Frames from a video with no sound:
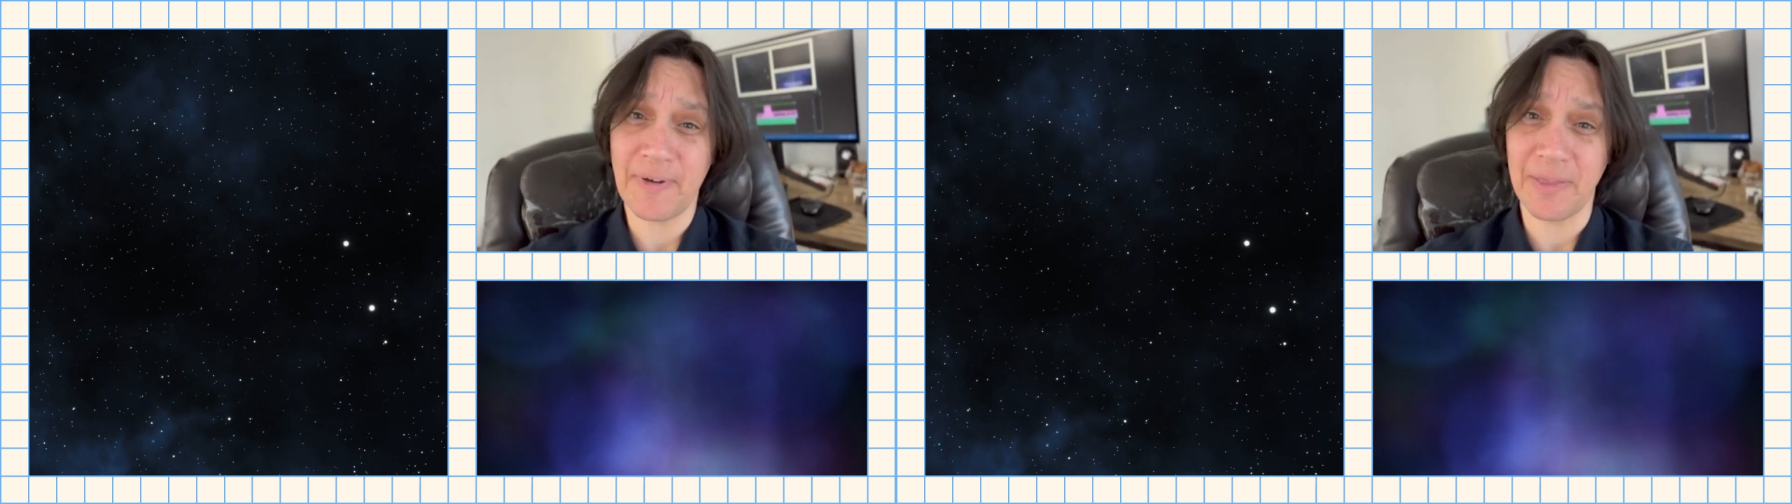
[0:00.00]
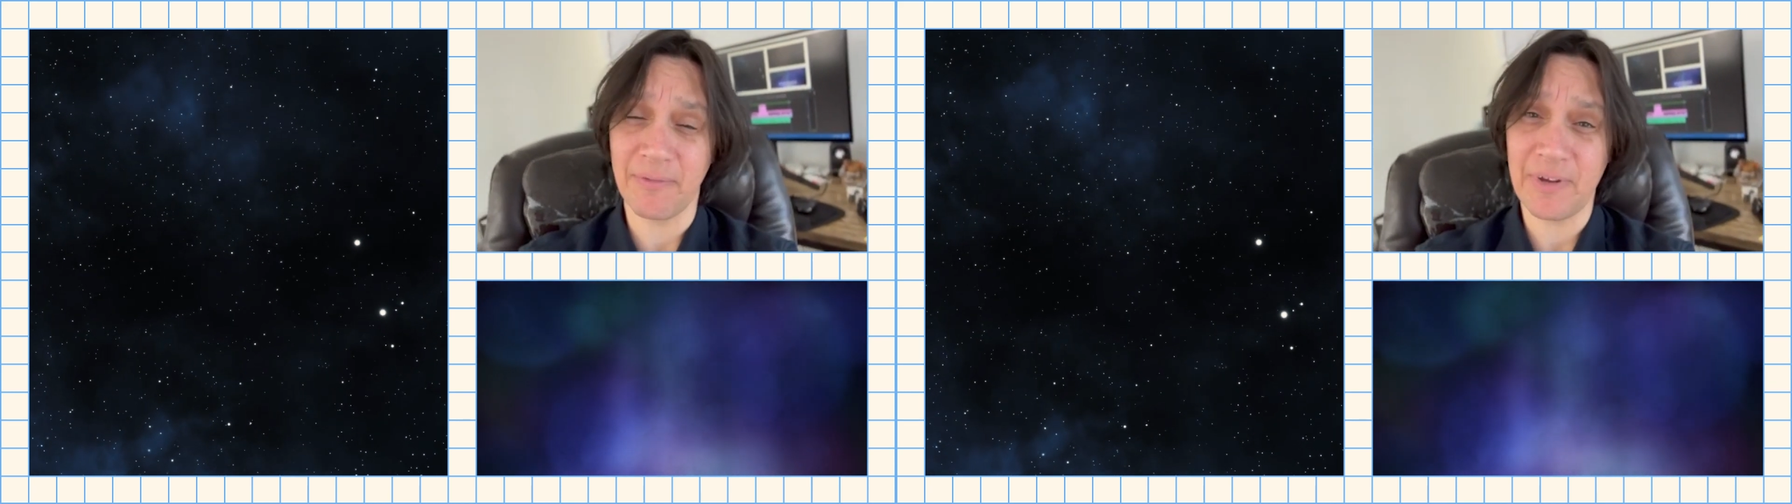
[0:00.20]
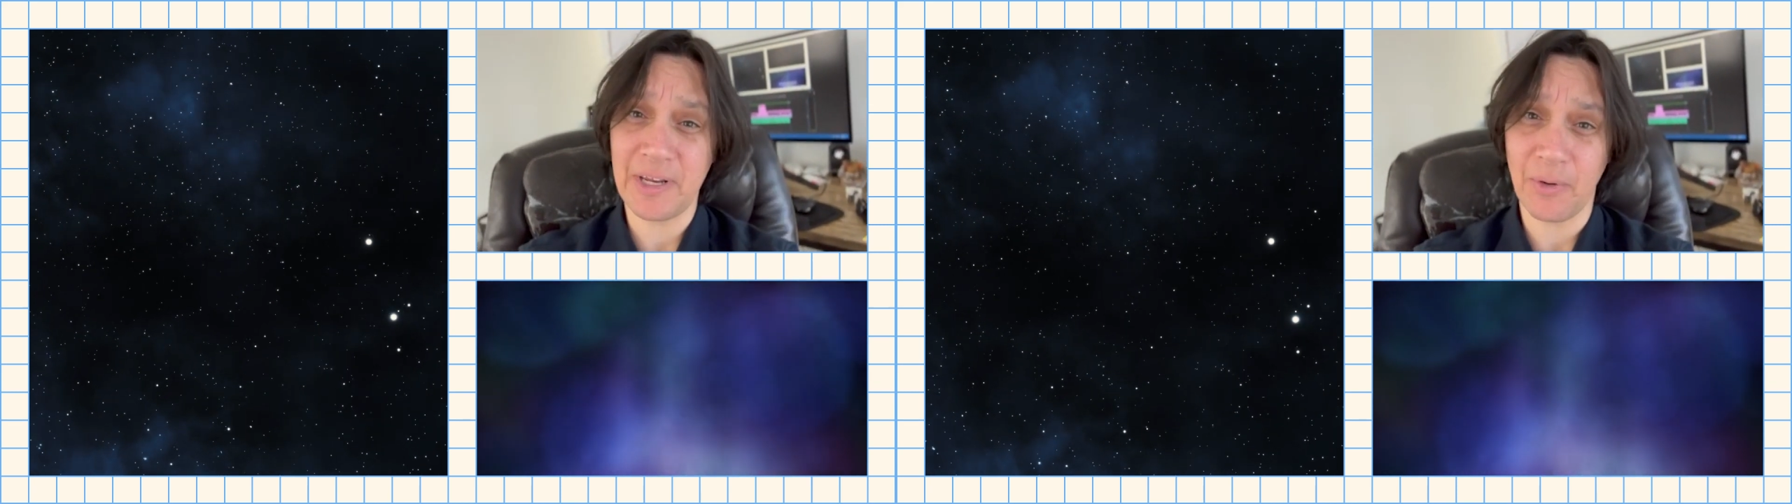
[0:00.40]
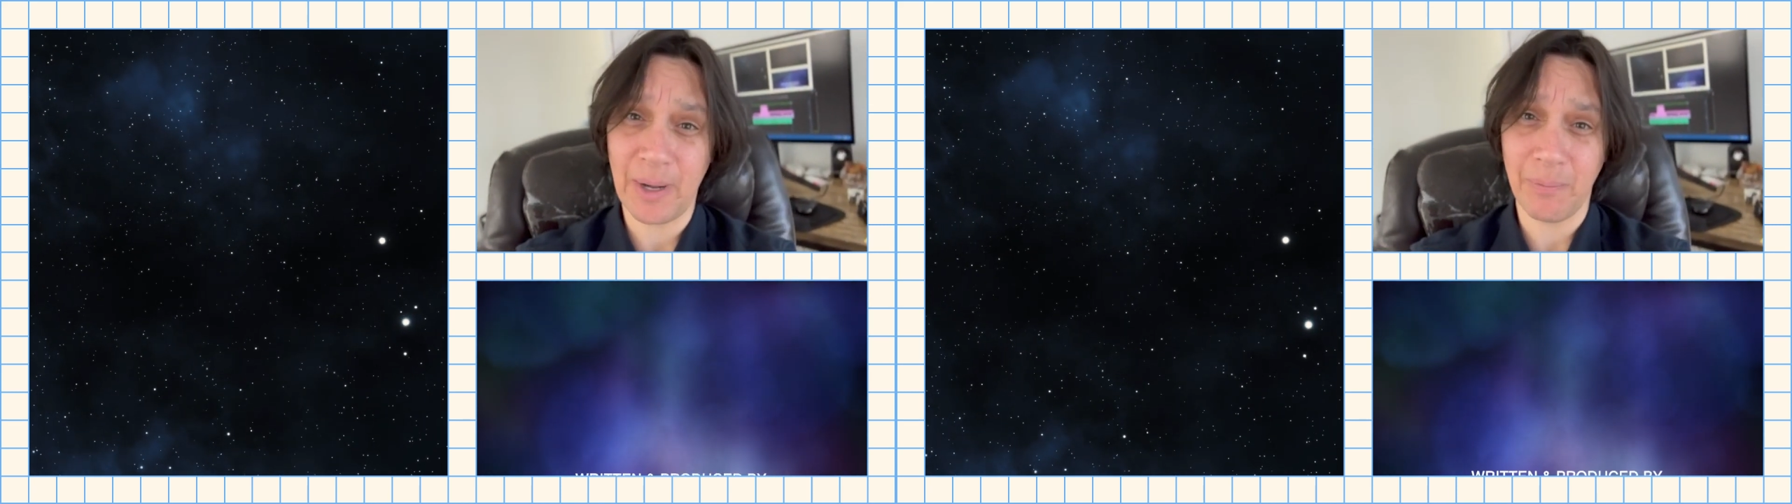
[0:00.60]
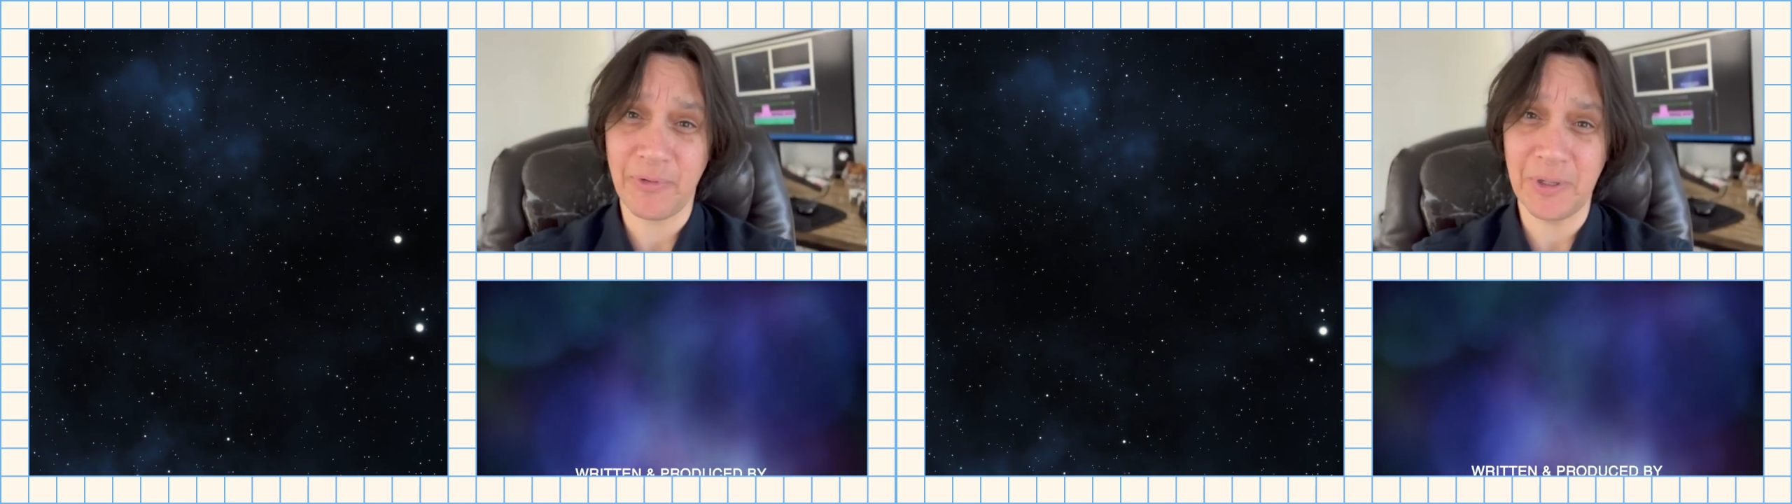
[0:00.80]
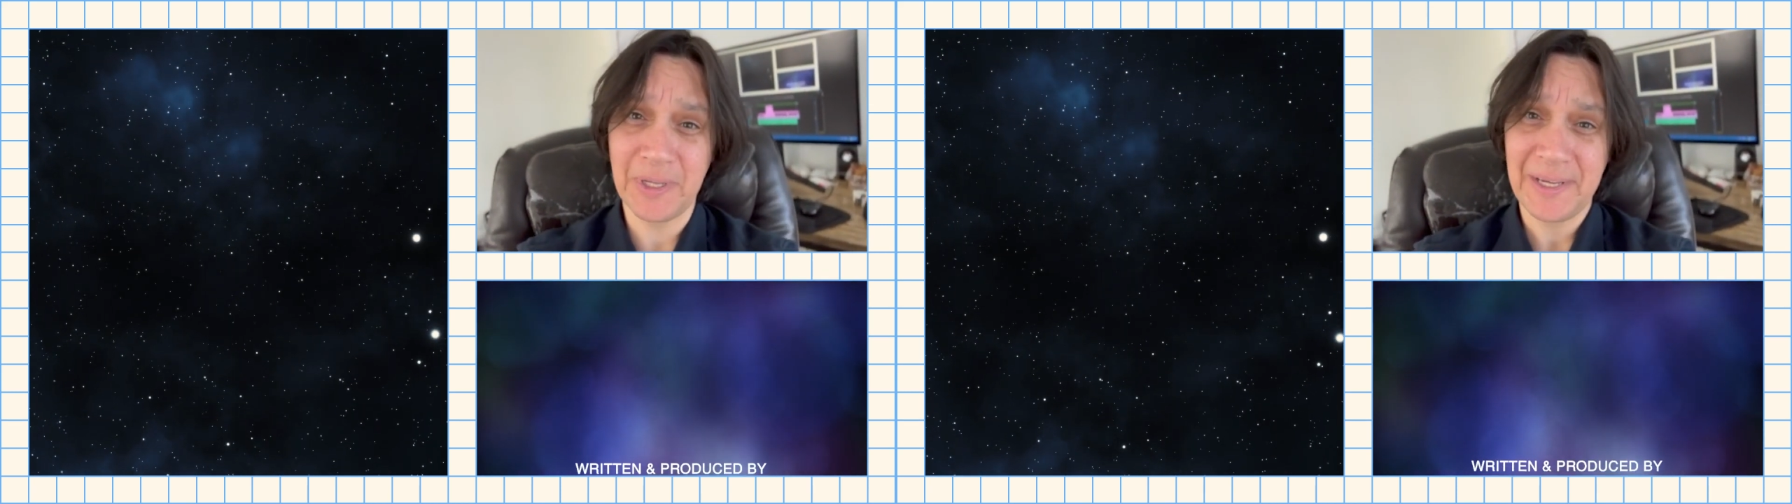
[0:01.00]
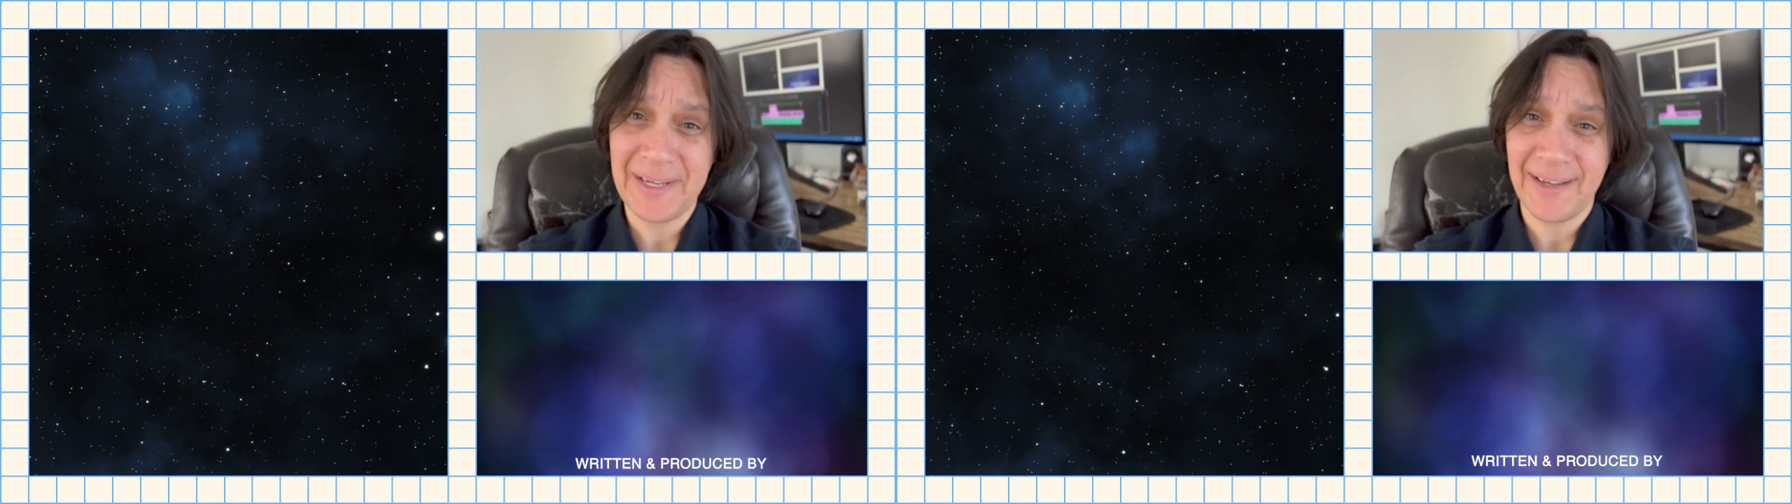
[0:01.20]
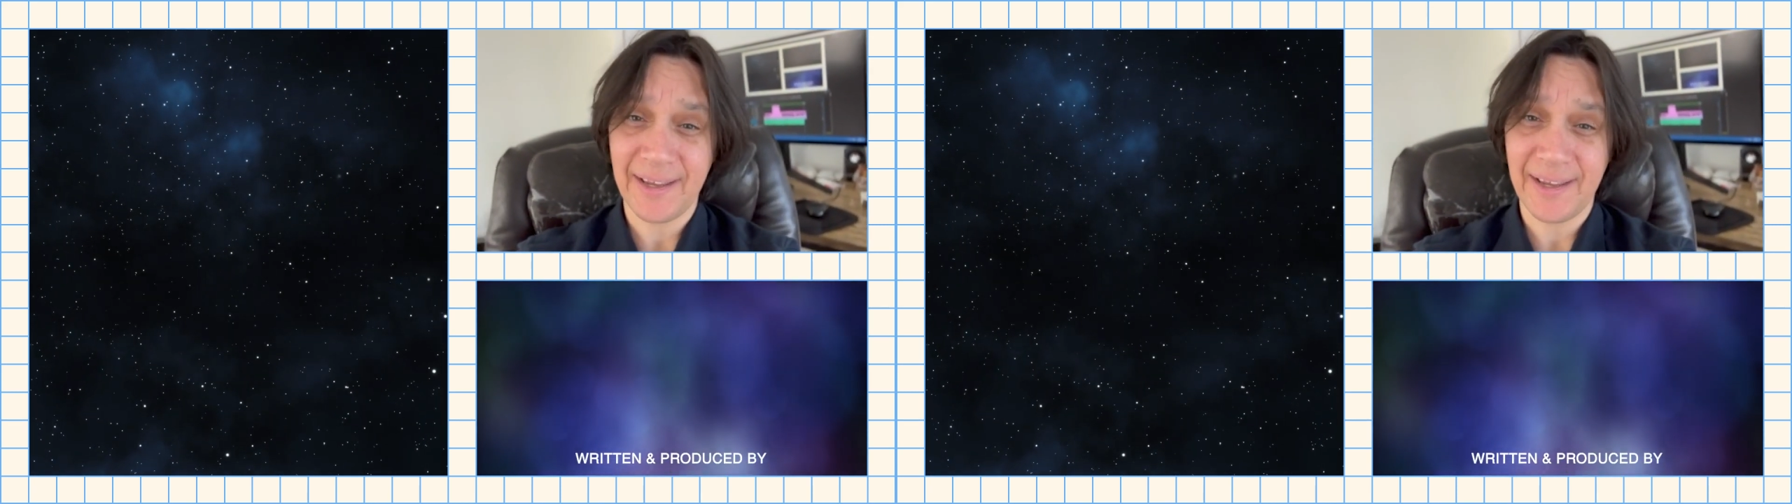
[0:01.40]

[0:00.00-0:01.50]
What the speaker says: found the video helpful.